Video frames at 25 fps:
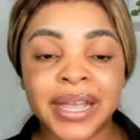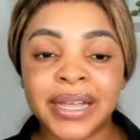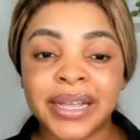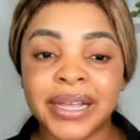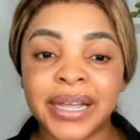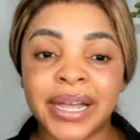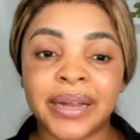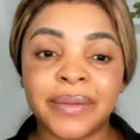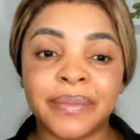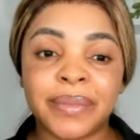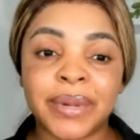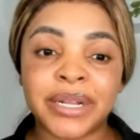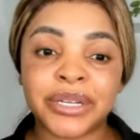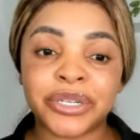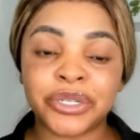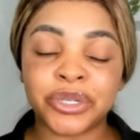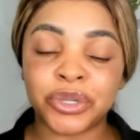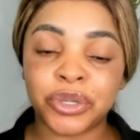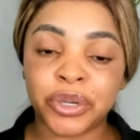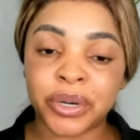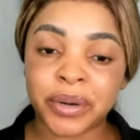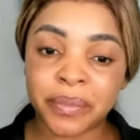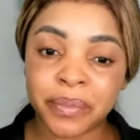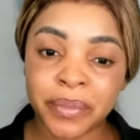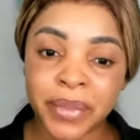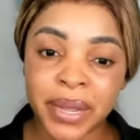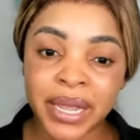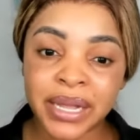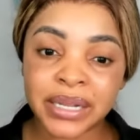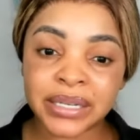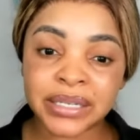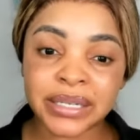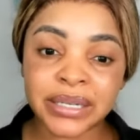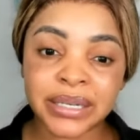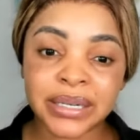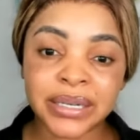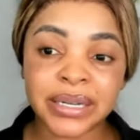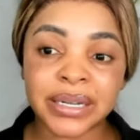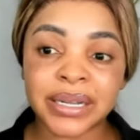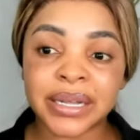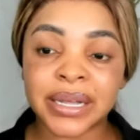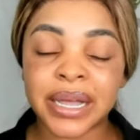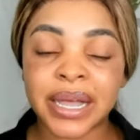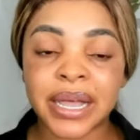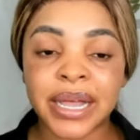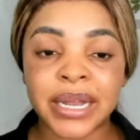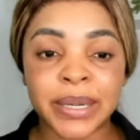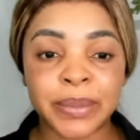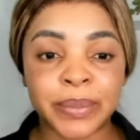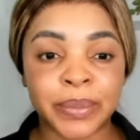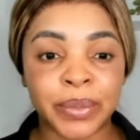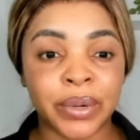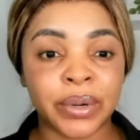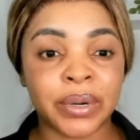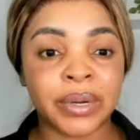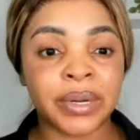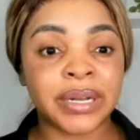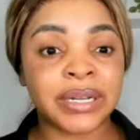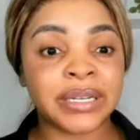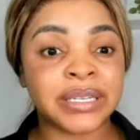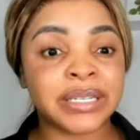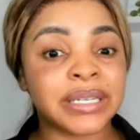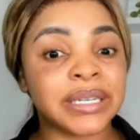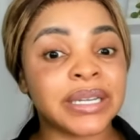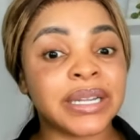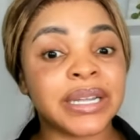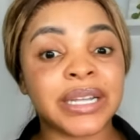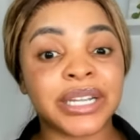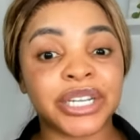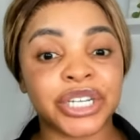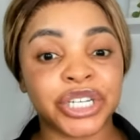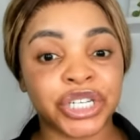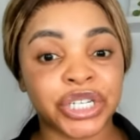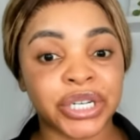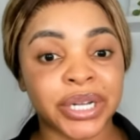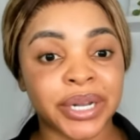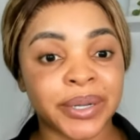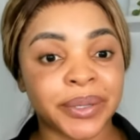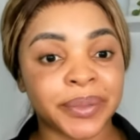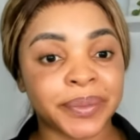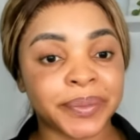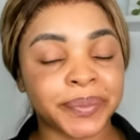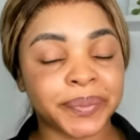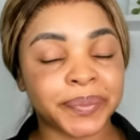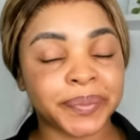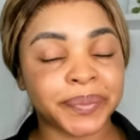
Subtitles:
God bless you amazingly and abundantly. Shalom.